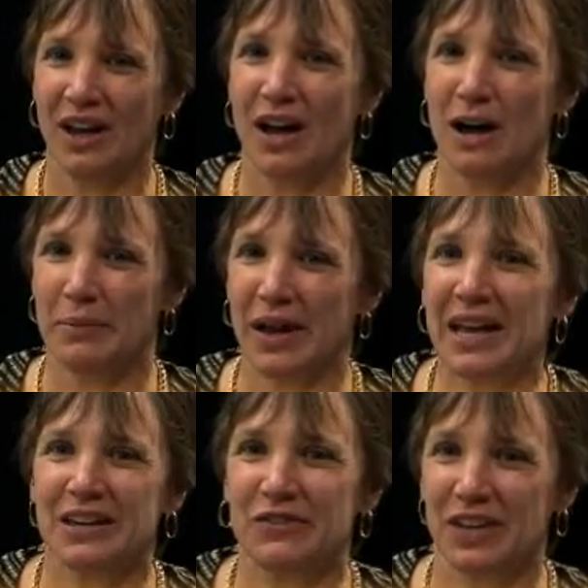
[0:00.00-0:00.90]

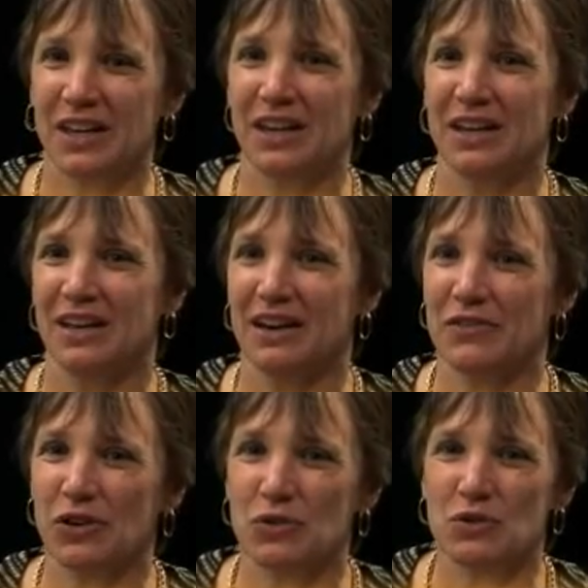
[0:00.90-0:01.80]
and of Gideon, of
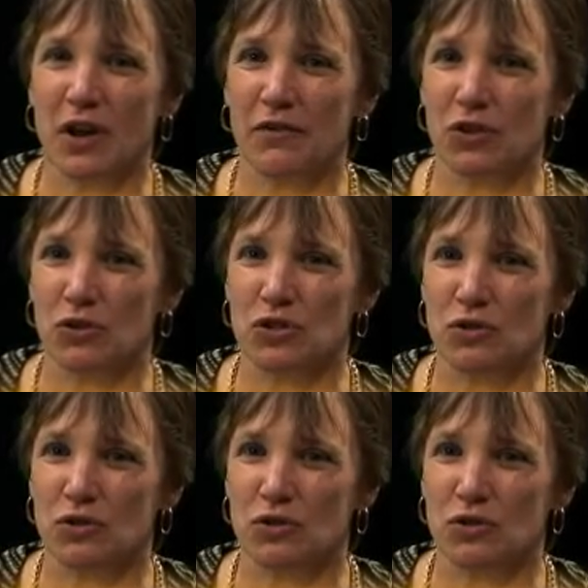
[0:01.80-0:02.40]
those